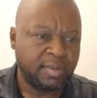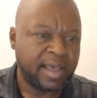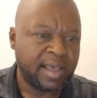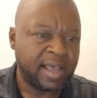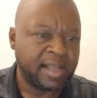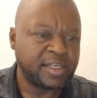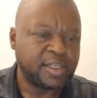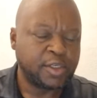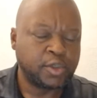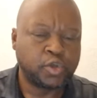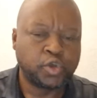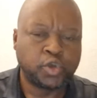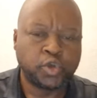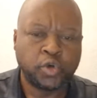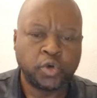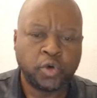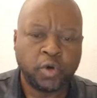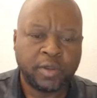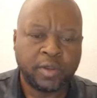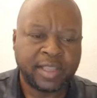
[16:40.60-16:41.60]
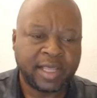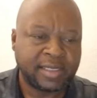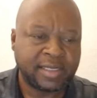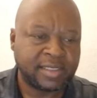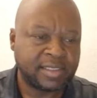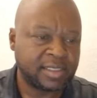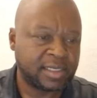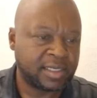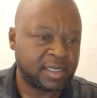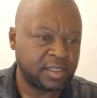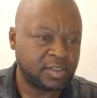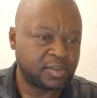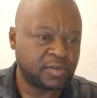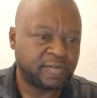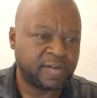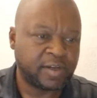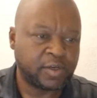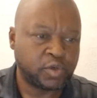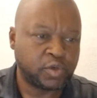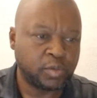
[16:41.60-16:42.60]
And do you know that
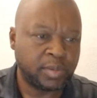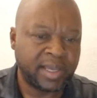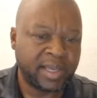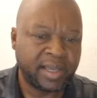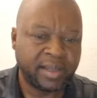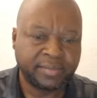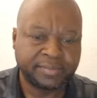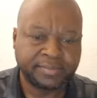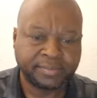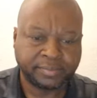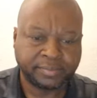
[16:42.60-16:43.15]
Christopher Dube